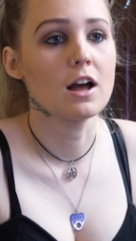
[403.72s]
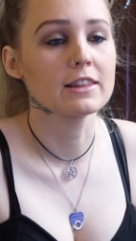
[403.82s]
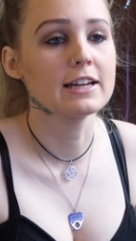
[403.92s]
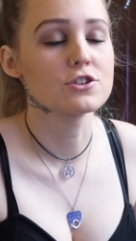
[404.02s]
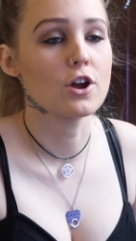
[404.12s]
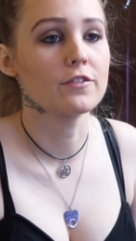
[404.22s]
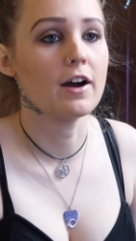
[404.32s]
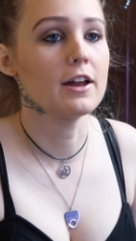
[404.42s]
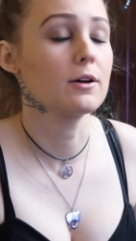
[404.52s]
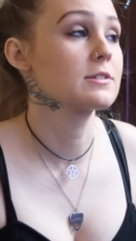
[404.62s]
leaned over
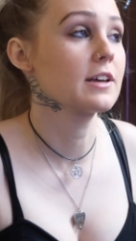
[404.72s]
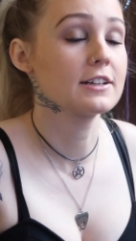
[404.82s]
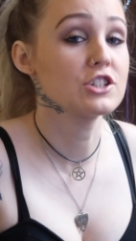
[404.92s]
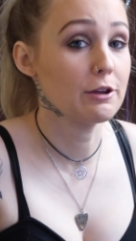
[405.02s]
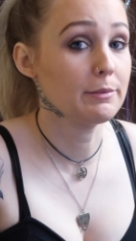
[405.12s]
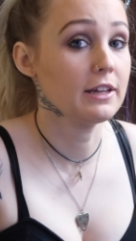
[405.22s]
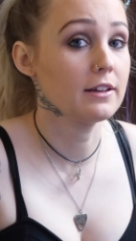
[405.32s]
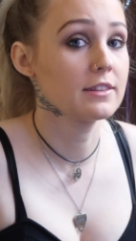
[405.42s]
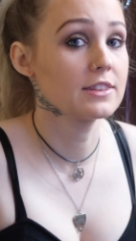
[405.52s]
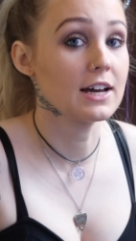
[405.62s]
and I was like, Jamie,
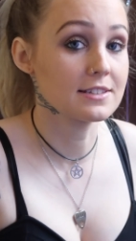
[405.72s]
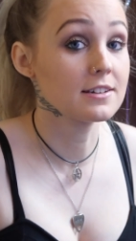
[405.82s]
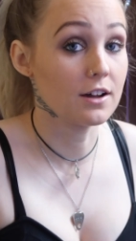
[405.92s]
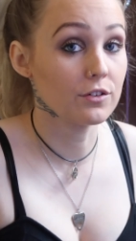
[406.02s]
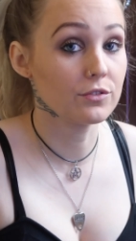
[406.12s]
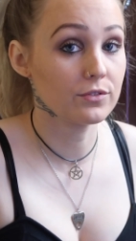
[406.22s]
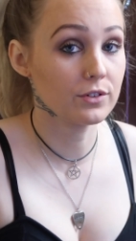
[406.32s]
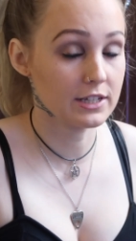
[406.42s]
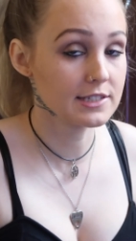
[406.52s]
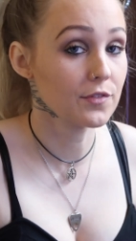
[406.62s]
that's enough,
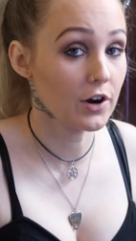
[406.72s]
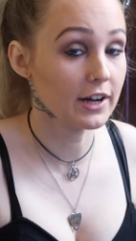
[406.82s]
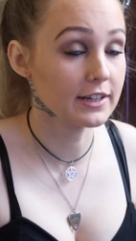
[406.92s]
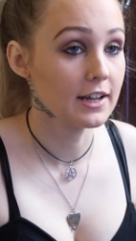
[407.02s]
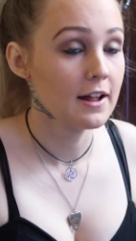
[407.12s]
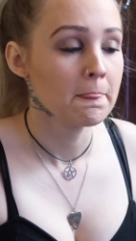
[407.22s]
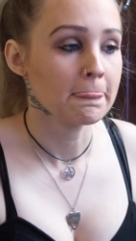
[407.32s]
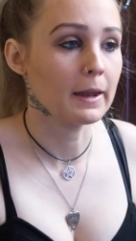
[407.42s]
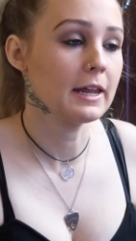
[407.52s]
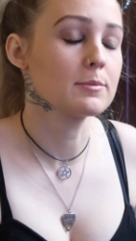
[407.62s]
it's fine.
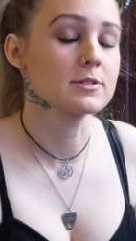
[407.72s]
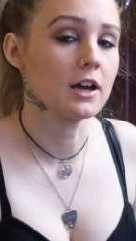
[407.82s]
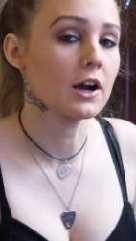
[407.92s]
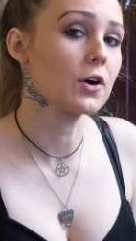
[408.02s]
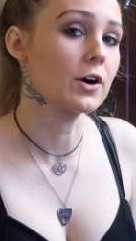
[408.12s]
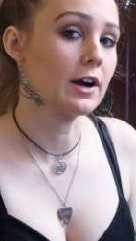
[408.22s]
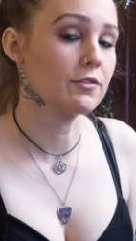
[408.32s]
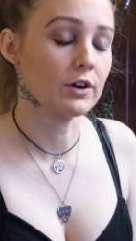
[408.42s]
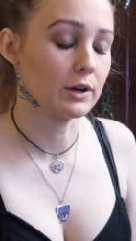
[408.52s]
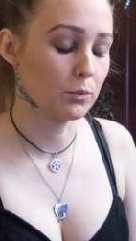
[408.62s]
And he was like, all right,
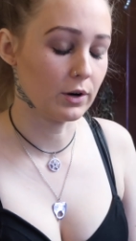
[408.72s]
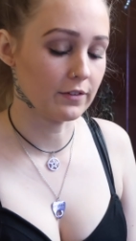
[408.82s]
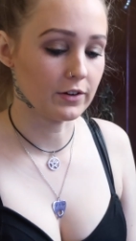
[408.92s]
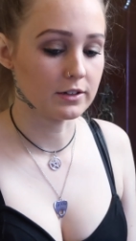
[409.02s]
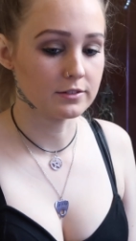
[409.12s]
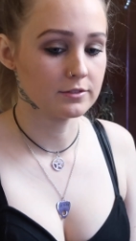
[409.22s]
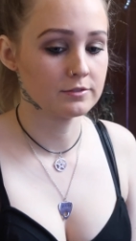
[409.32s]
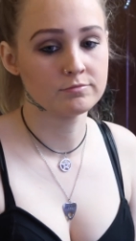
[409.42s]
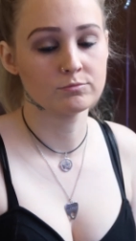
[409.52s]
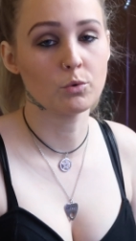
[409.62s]
fine, whatever,
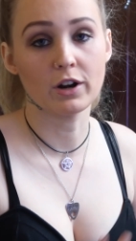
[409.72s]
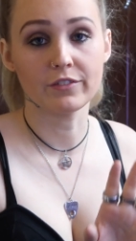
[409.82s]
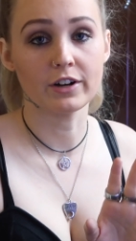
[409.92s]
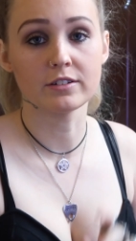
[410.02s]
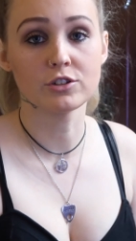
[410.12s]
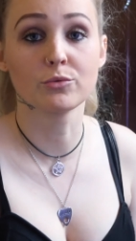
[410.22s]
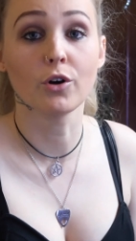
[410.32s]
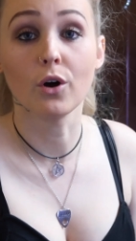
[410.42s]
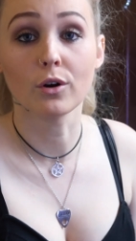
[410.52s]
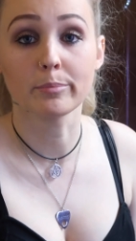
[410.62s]
you're
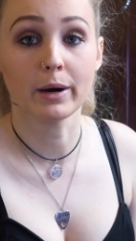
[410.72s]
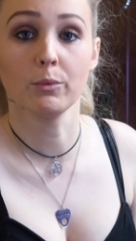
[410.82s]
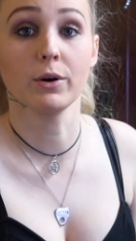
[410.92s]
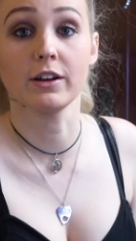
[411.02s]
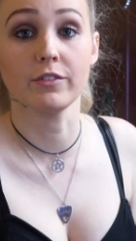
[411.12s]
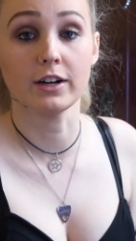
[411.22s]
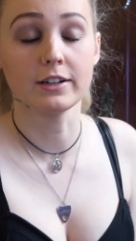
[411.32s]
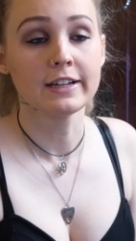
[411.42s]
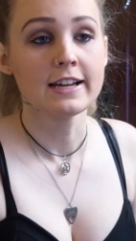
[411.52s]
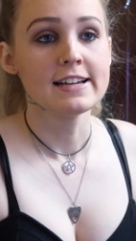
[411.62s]
wrong, but whatever.
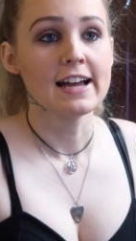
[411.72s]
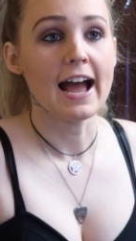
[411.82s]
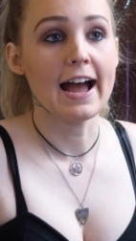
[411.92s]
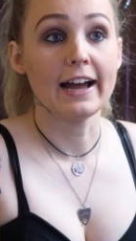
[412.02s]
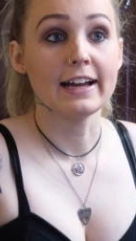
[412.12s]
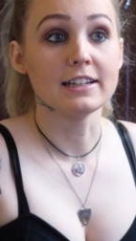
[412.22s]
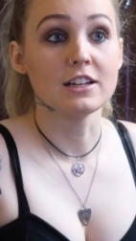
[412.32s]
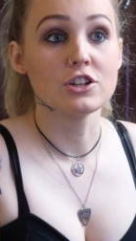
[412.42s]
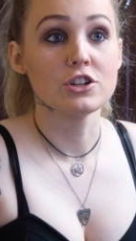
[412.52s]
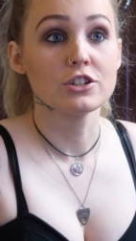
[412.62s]

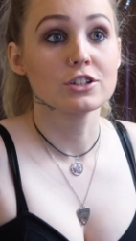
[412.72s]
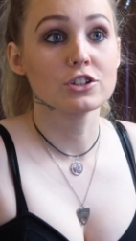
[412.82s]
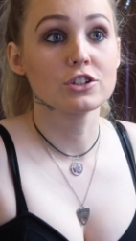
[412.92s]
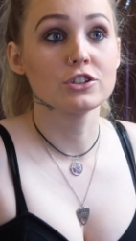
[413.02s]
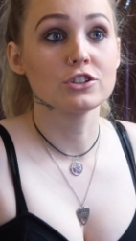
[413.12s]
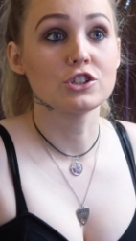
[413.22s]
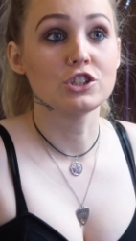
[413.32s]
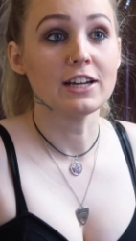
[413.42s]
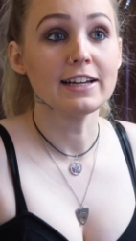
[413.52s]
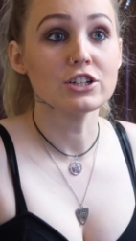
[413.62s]
And
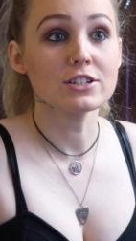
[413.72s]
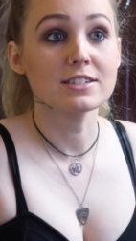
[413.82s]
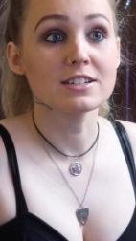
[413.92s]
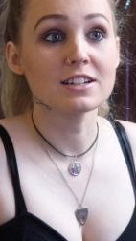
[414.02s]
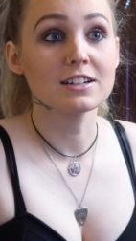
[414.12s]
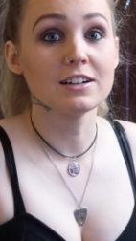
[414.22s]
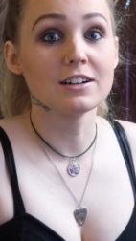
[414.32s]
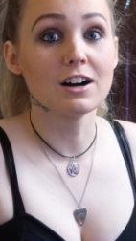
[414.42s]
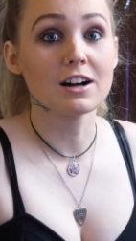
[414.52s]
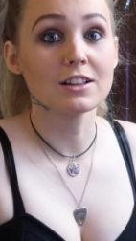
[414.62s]
she just
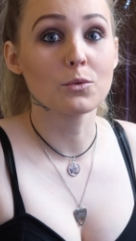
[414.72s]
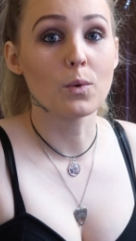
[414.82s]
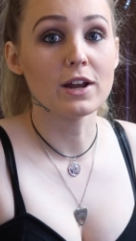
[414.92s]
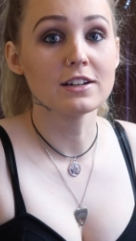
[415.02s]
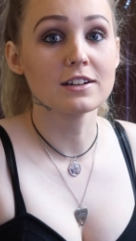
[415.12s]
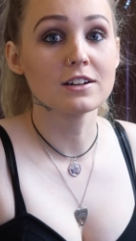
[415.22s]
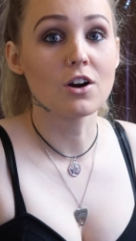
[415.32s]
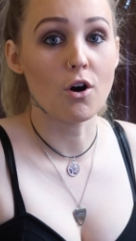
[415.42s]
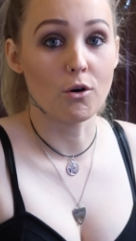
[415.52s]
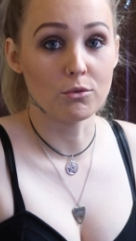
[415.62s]
went
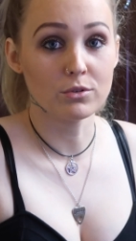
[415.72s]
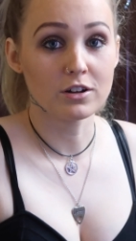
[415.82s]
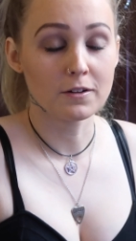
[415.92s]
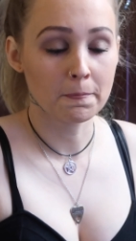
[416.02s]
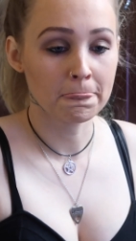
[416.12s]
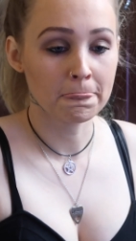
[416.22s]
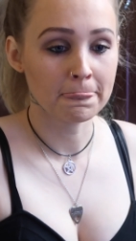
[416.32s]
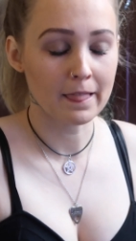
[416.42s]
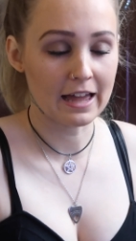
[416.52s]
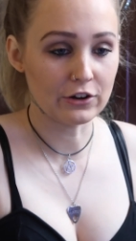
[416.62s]
cold,
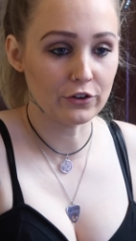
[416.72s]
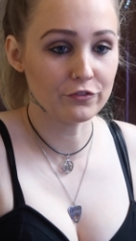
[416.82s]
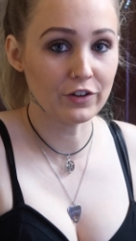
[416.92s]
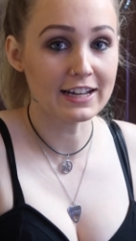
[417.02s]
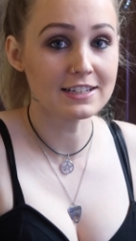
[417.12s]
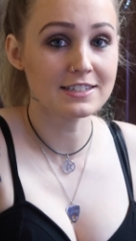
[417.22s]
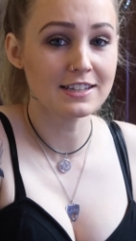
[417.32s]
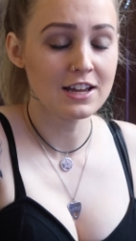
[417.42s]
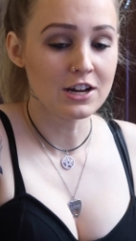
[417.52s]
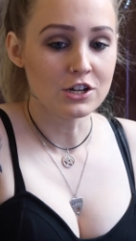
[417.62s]
and her
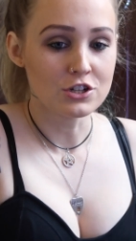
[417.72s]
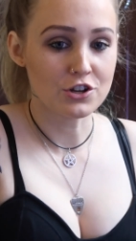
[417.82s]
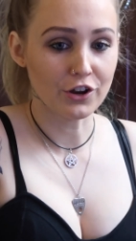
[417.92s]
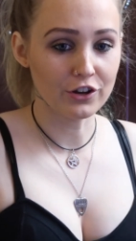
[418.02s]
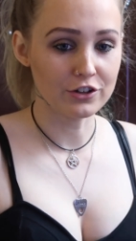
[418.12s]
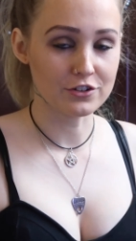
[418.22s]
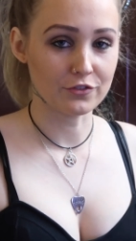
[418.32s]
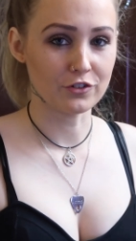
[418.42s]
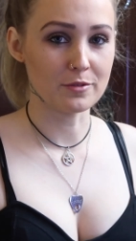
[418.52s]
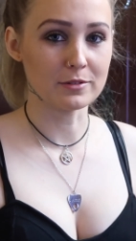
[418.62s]
face turned
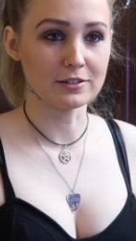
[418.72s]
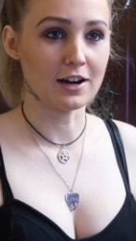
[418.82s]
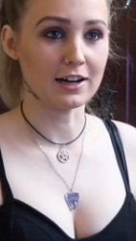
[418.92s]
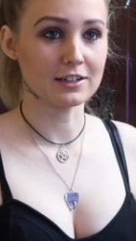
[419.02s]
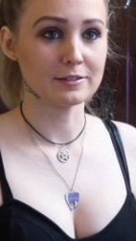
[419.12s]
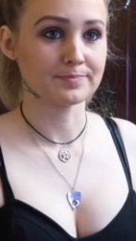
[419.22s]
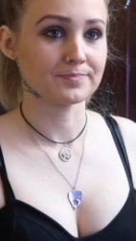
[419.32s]
from like,